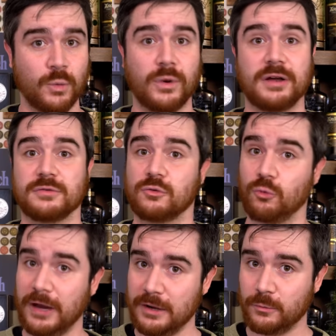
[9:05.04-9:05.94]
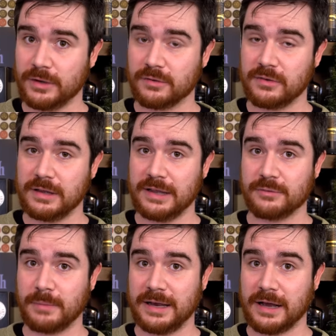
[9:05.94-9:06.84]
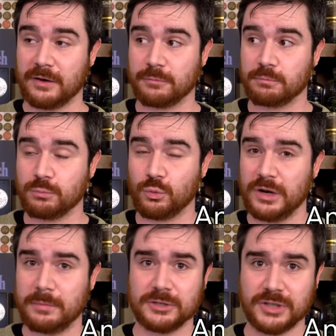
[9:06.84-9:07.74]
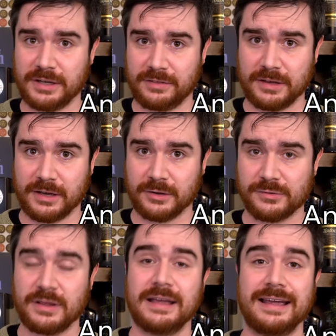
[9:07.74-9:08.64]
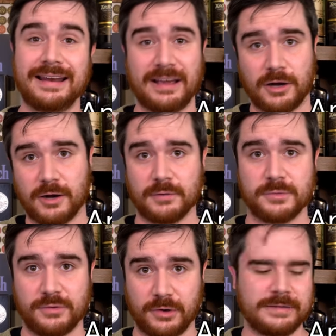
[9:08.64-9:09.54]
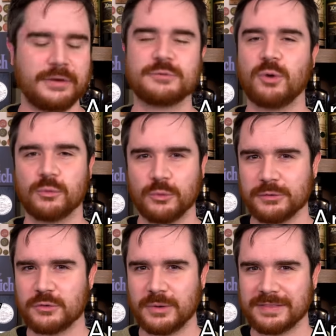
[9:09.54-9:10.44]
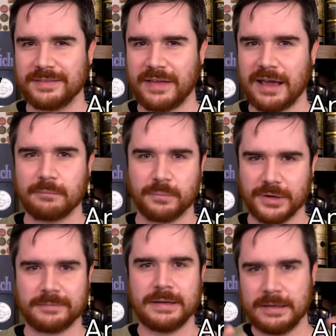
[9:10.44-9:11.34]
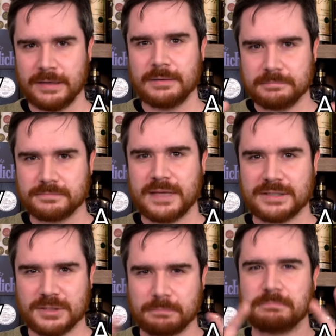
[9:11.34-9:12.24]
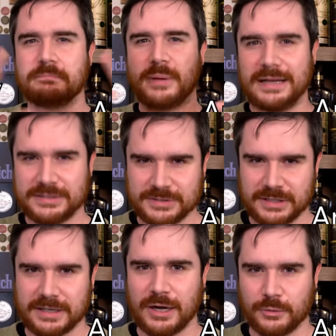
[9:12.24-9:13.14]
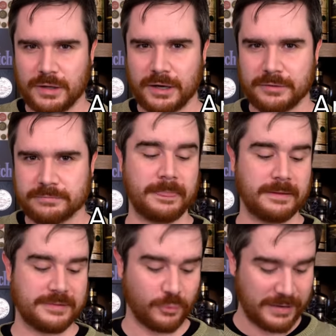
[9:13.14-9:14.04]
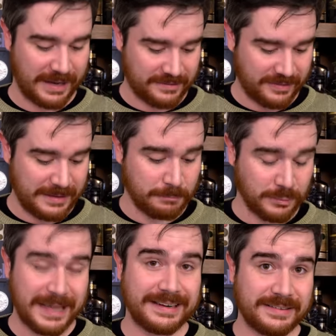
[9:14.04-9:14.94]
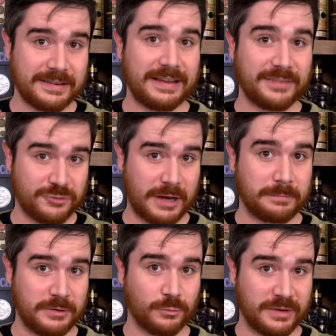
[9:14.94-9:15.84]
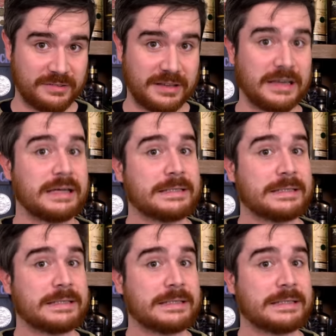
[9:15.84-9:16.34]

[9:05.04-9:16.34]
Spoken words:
whereas grain whiskey is made out of pretty much anything else in a column still. There's more rules to it than that, but that's a basic outline. So yes, the blend in the Japanese whiskey